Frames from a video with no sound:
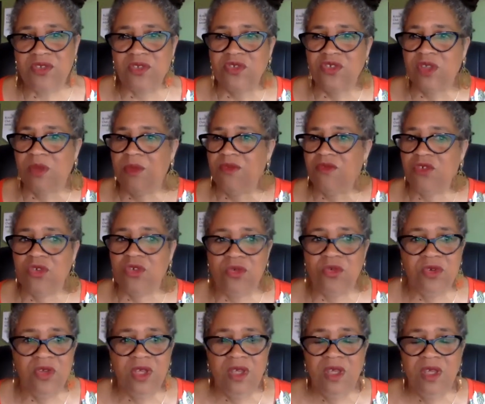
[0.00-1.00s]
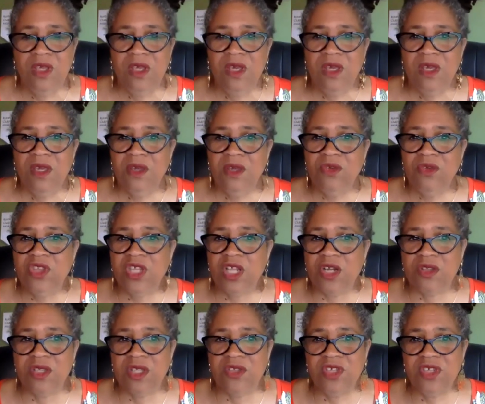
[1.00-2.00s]
And some of you that
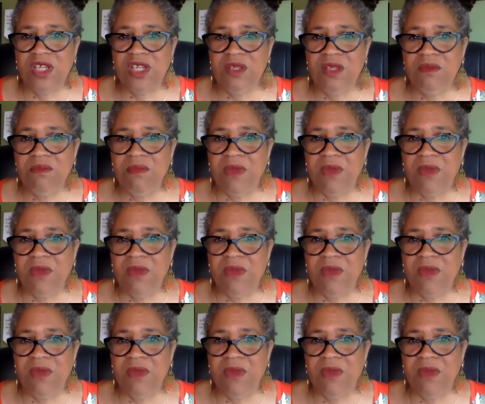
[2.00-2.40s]
are listening